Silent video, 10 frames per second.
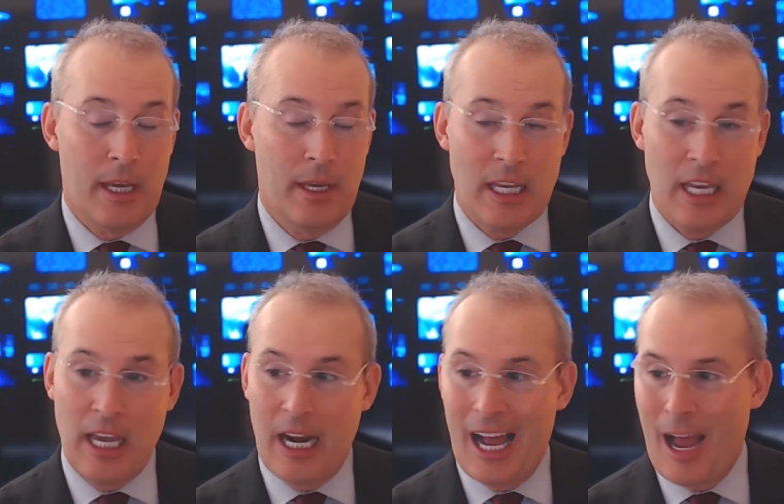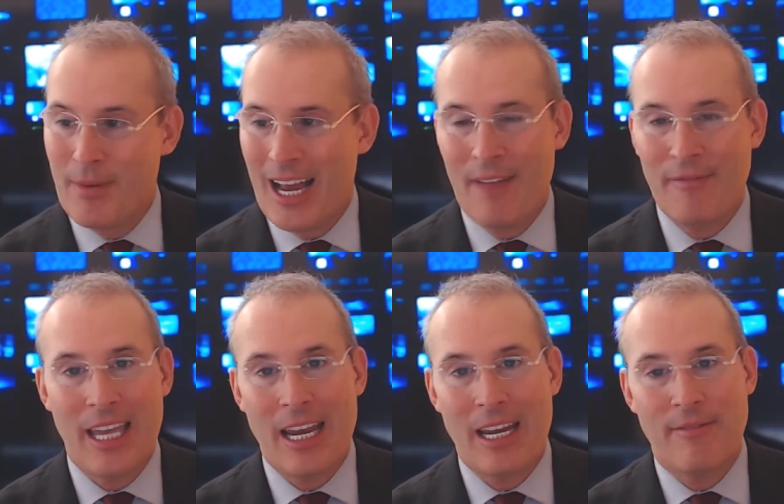Again, I'm not
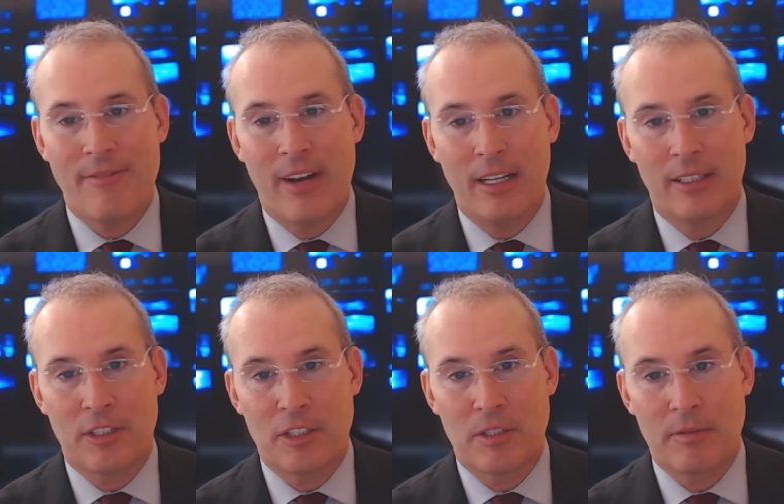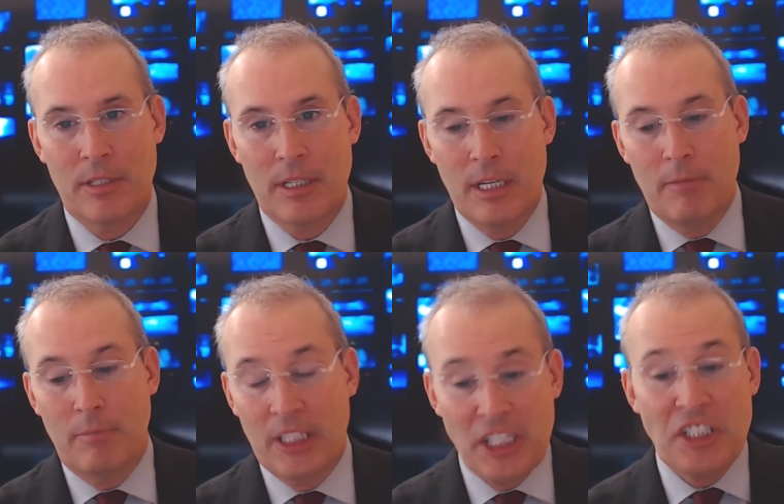advocating violence.
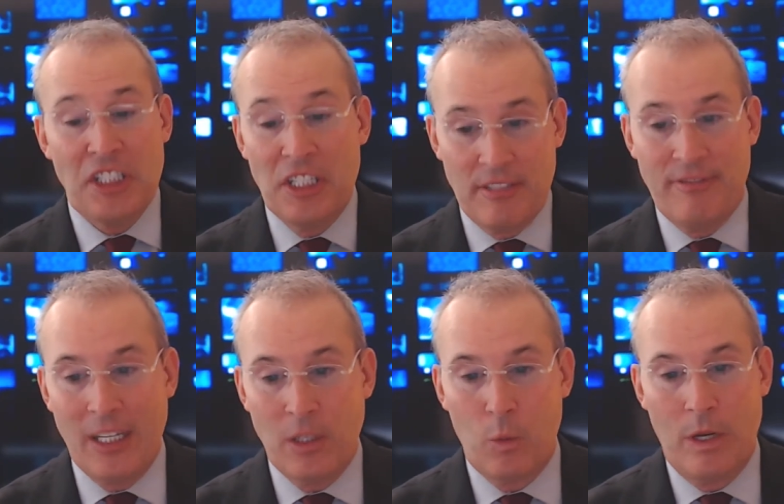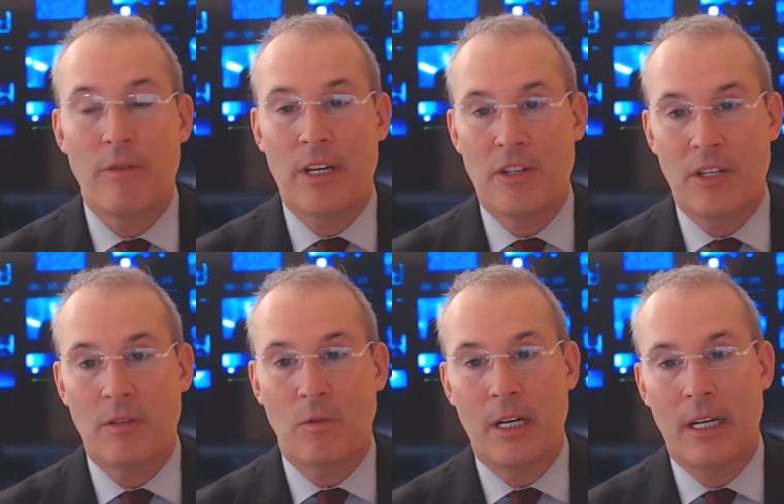But this is, in fact, one
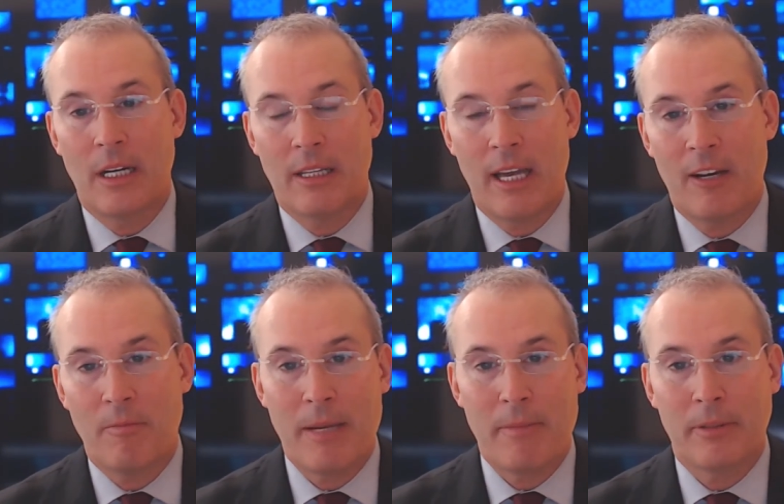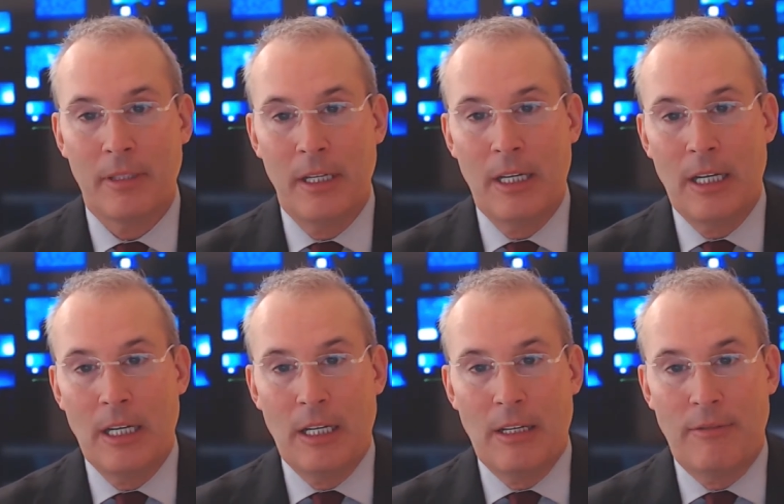reason why a lot of people
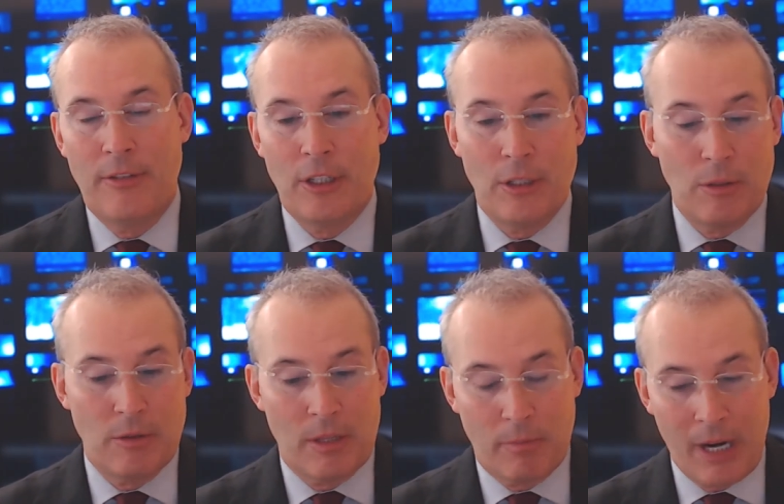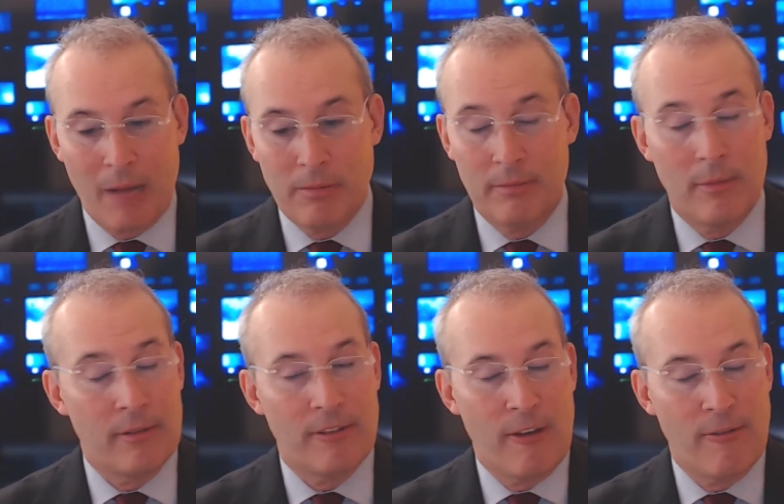view the problem
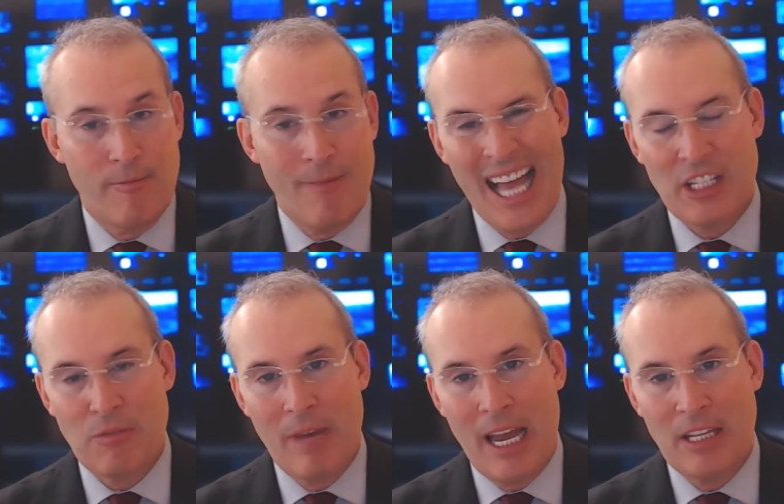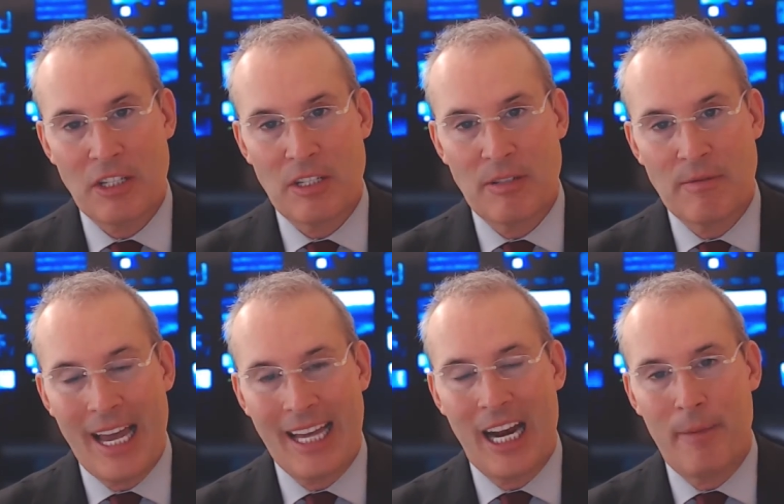of, of mass, mass
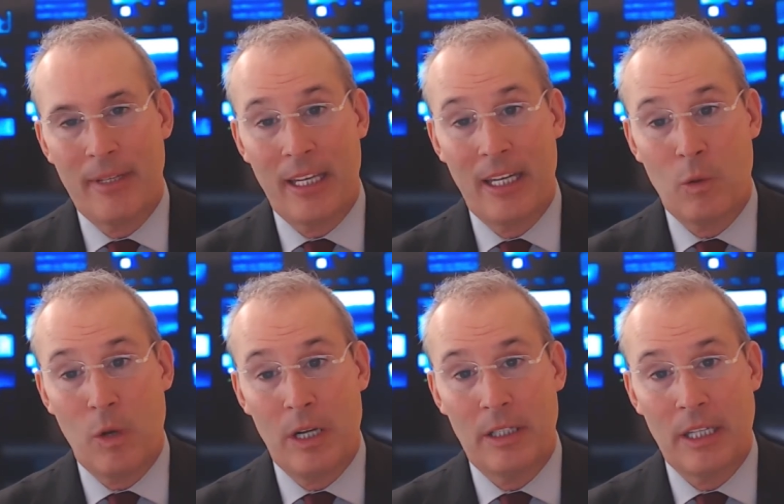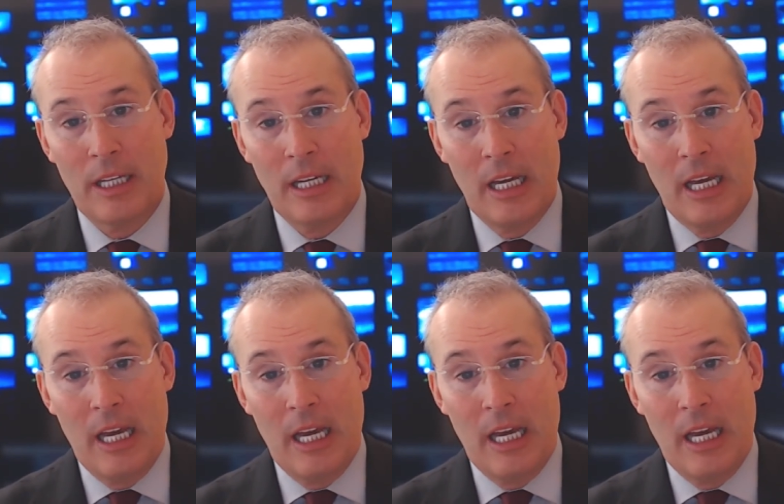economic inequality